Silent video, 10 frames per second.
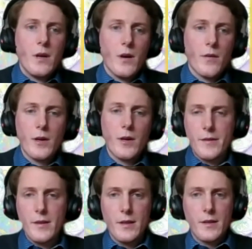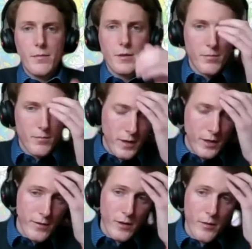Of course, this was one
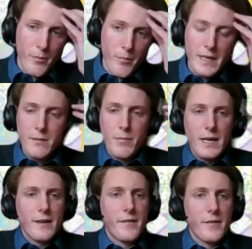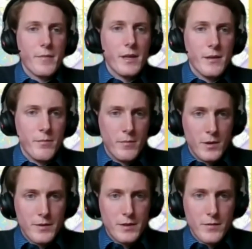of our main parts
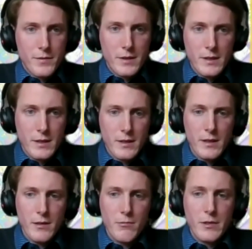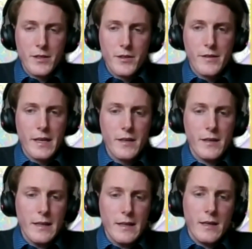of the research study.
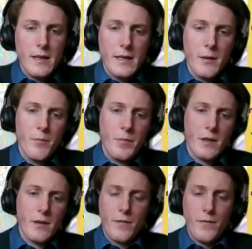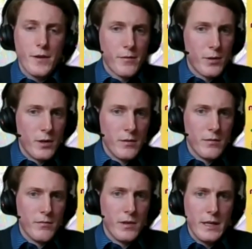First of all,
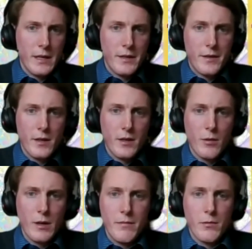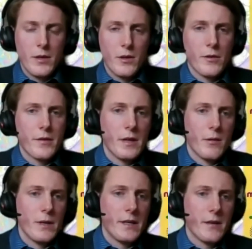I didn't know everyone knows,
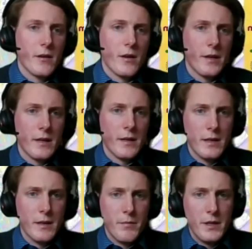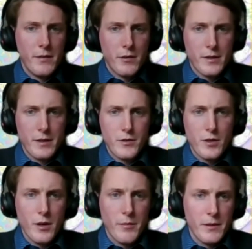we did all the interviews in
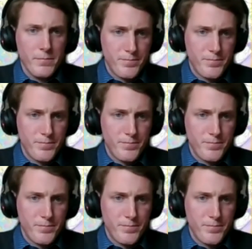German.